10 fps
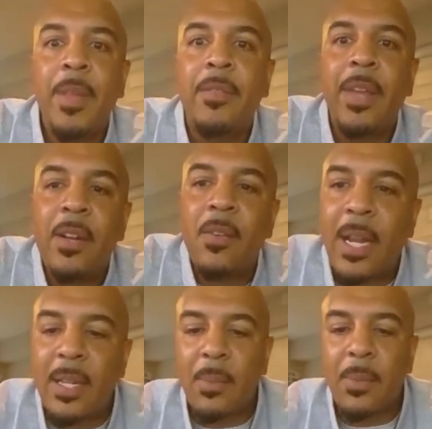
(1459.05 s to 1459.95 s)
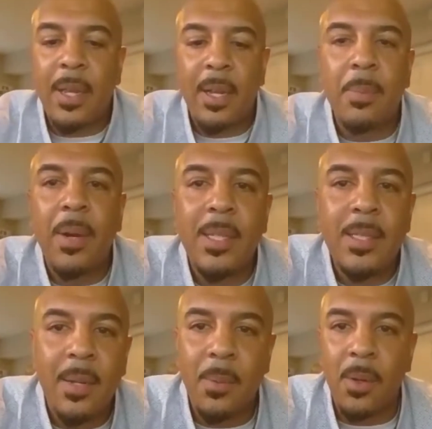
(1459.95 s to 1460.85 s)
of interacting with an enterprise
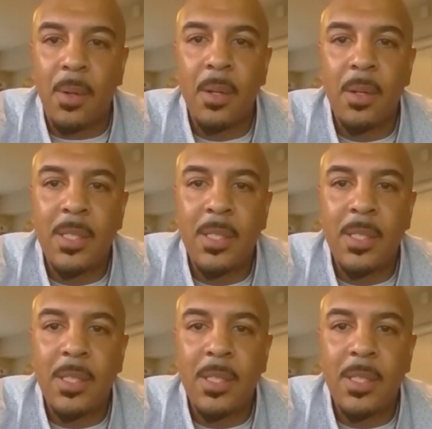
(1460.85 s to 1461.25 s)
network,